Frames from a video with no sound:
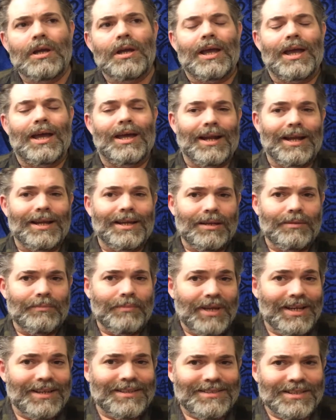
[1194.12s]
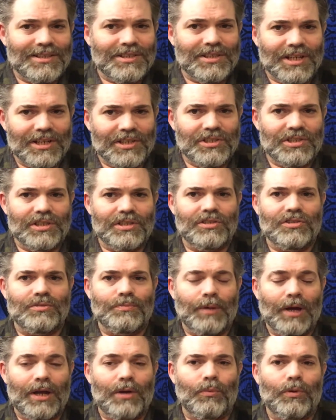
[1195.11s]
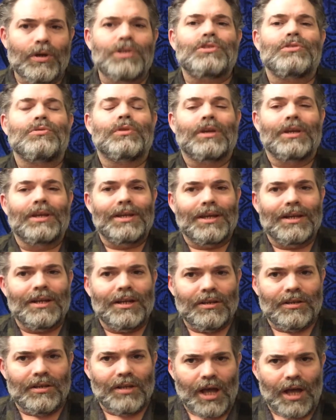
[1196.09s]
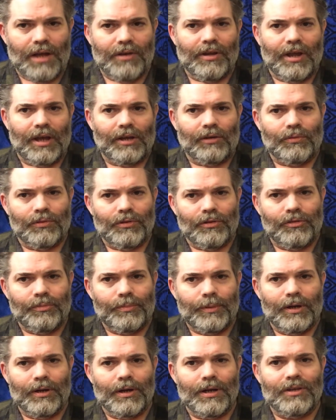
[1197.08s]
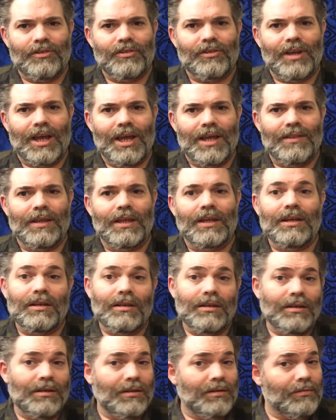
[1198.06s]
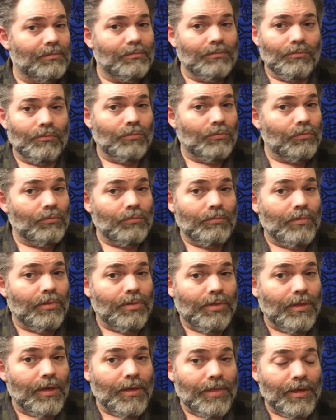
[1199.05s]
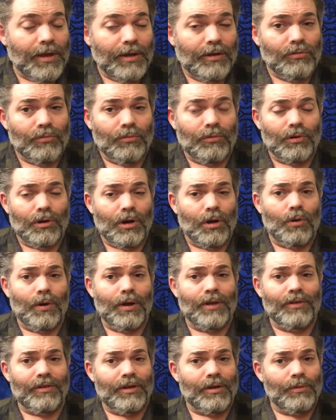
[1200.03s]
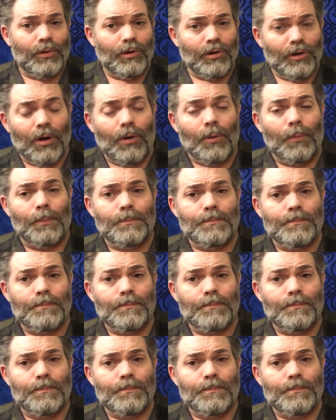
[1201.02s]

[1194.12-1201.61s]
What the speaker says: And I can make suggestions by which you can get in contact with the spirits, and then the things will go as they will go.